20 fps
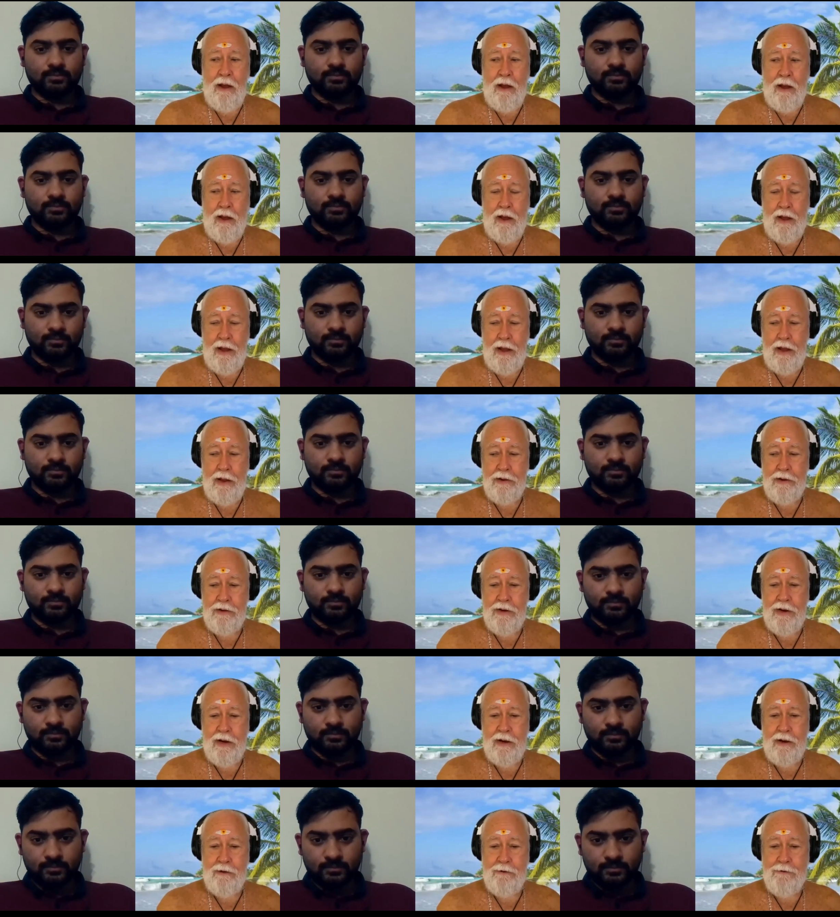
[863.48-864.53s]
Speaker 1: And
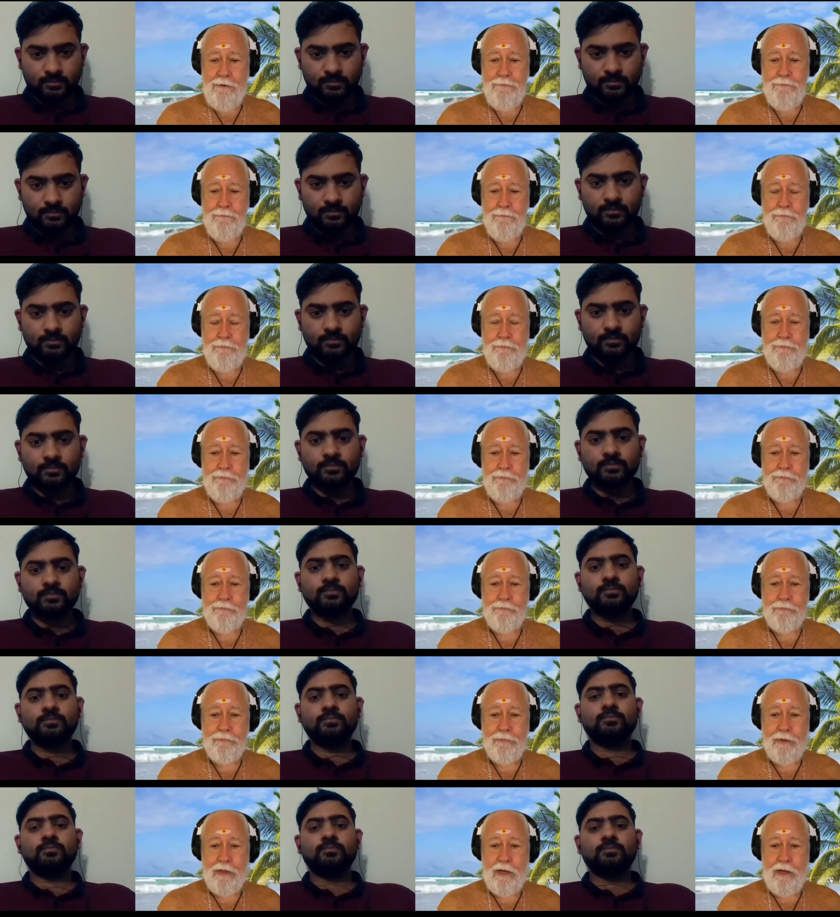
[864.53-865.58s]
uh,
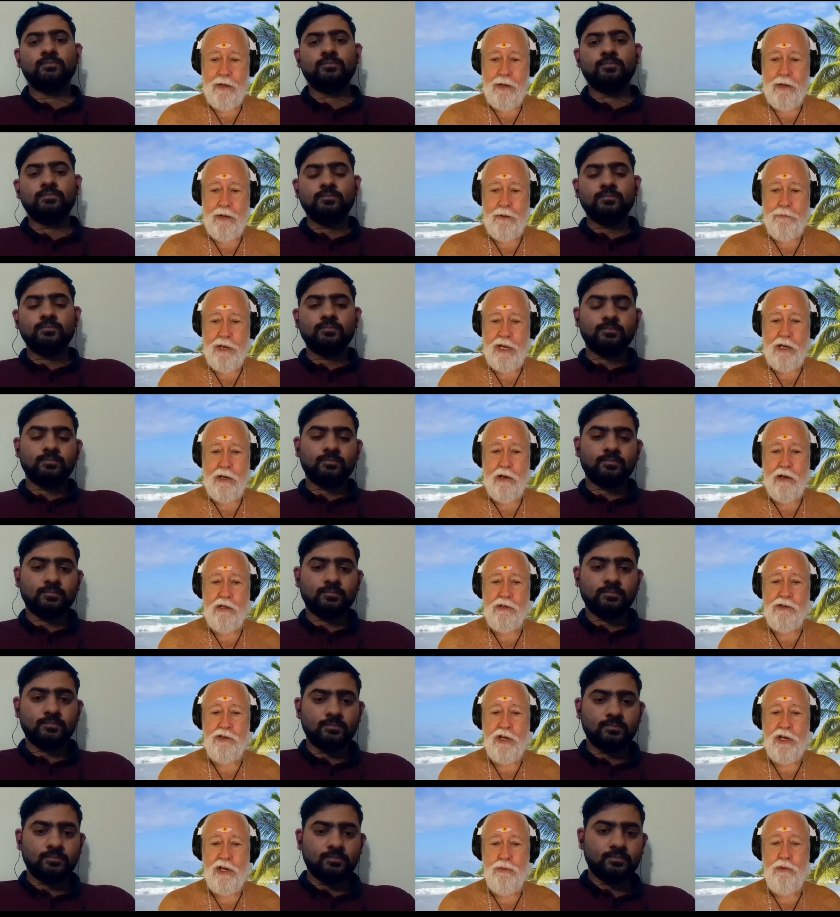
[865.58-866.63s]

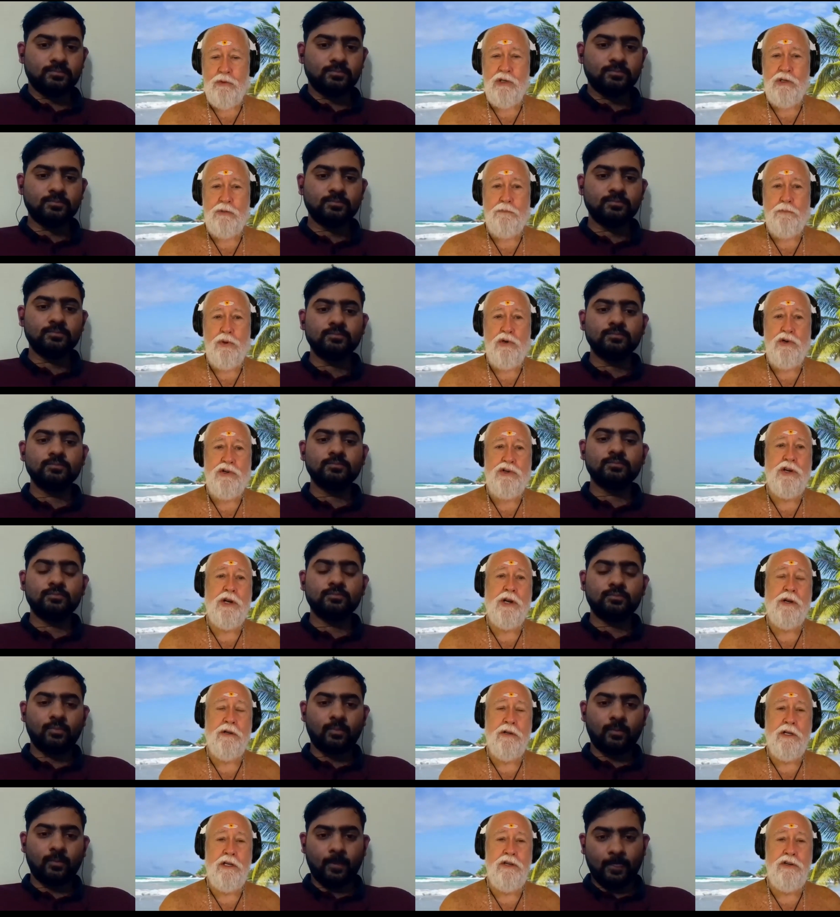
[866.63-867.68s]
because he was
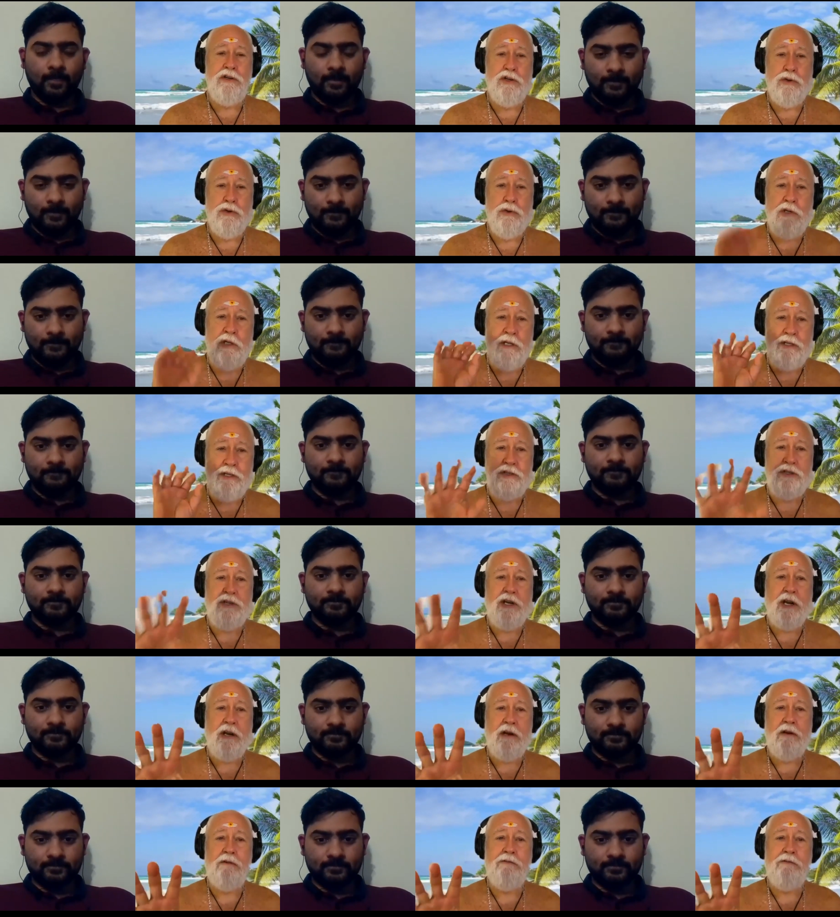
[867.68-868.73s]
pushing the
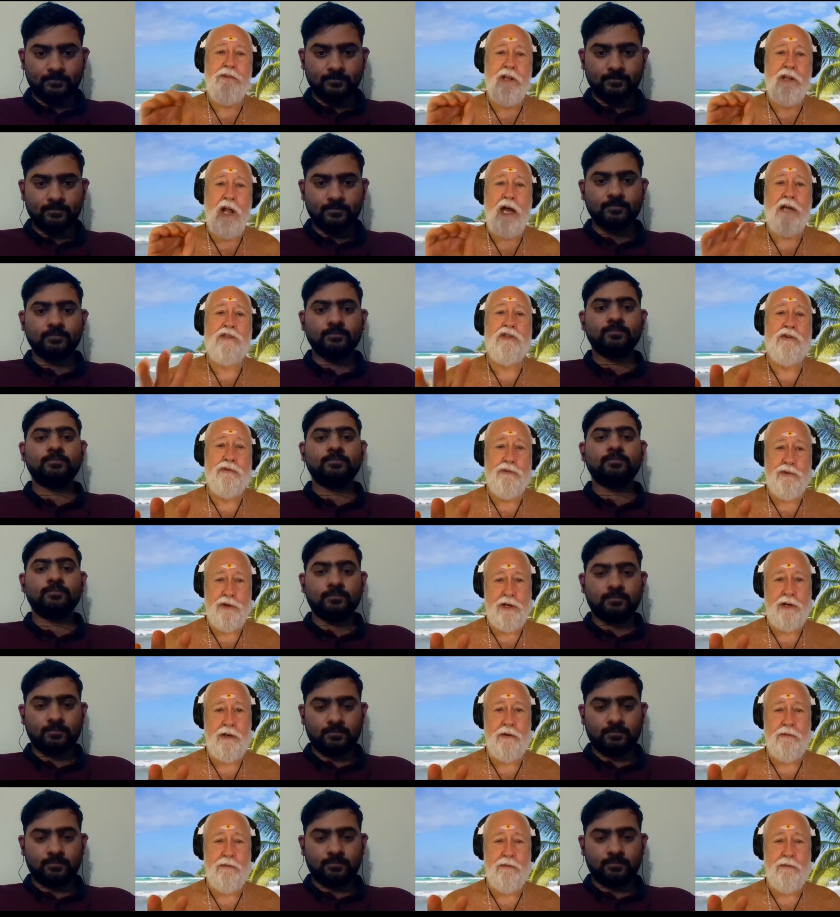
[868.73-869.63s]
dualistic philosophy,